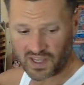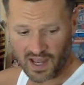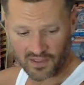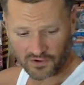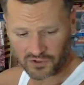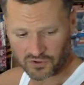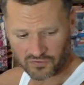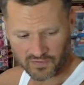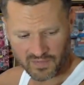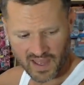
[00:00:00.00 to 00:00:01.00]
the other two
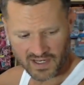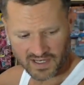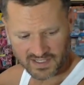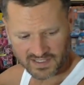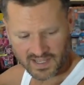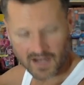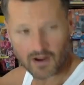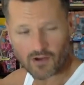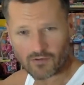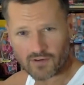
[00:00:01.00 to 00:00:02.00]
from that set
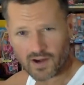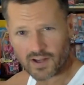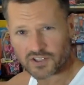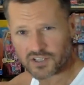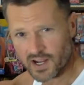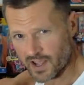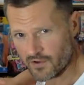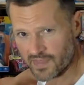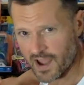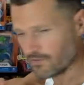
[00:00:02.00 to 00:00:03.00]
already. Check
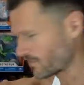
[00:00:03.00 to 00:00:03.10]
out that